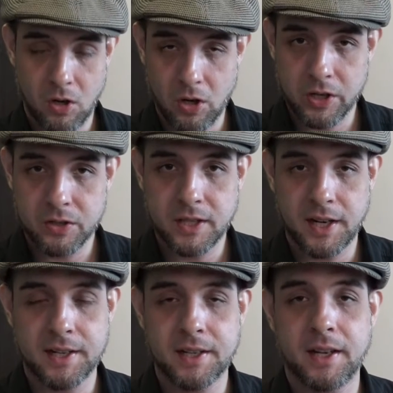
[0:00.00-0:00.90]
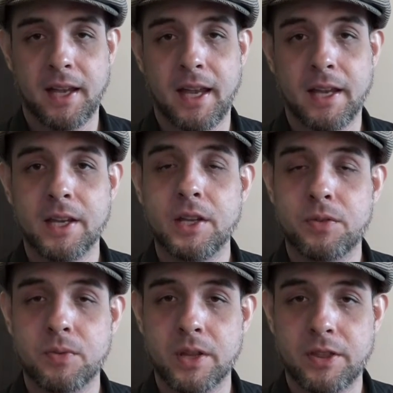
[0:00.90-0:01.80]
Audio-Technica
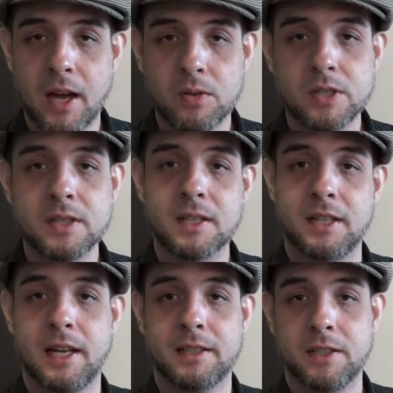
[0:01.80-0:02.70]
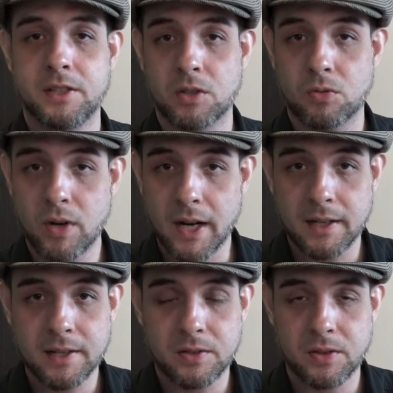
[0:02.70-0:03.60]
AE3000 connected
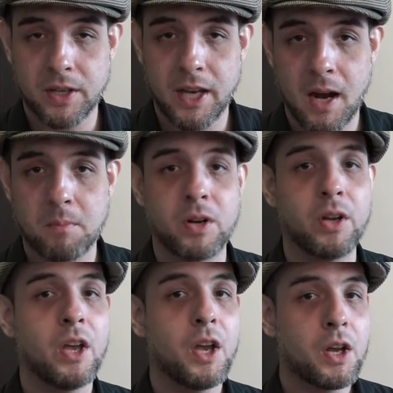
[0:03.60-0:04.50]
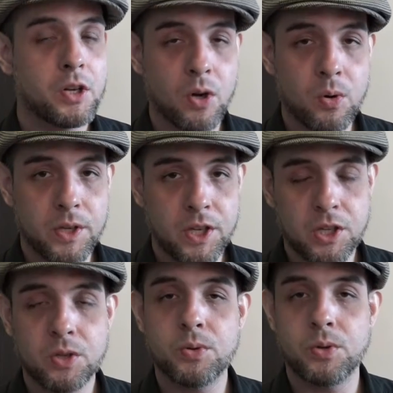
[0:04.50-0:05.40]
directly to the camera. No
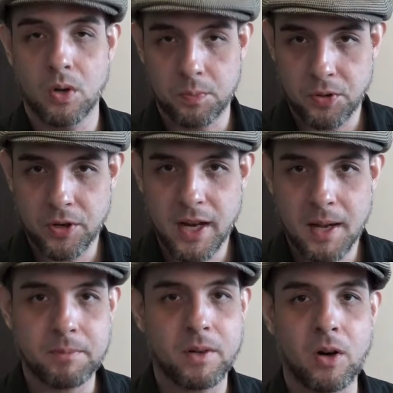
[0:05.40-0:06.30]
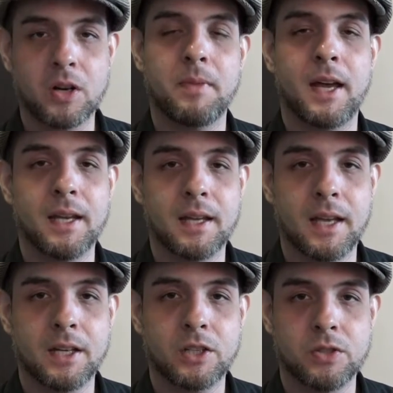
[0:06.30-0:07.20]
EQ, no preamp, automatic
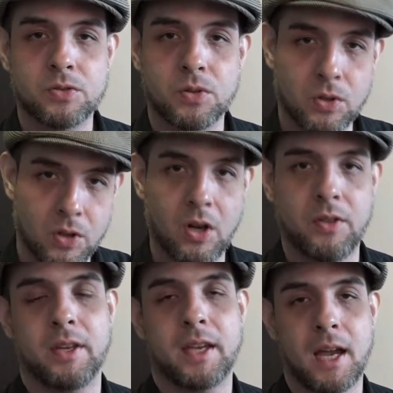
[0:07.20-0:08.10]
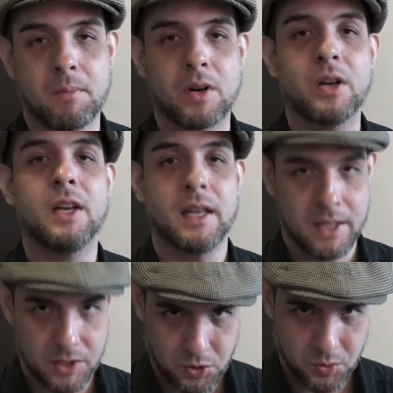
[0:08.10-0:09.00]
gain control on the camera
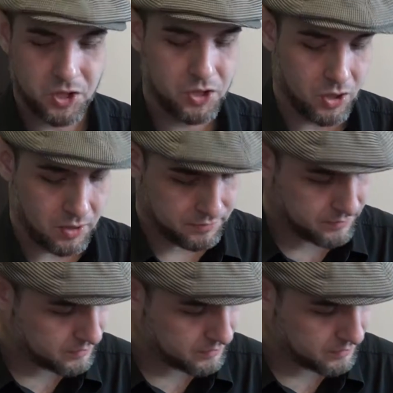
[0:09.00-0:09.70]
is switched off.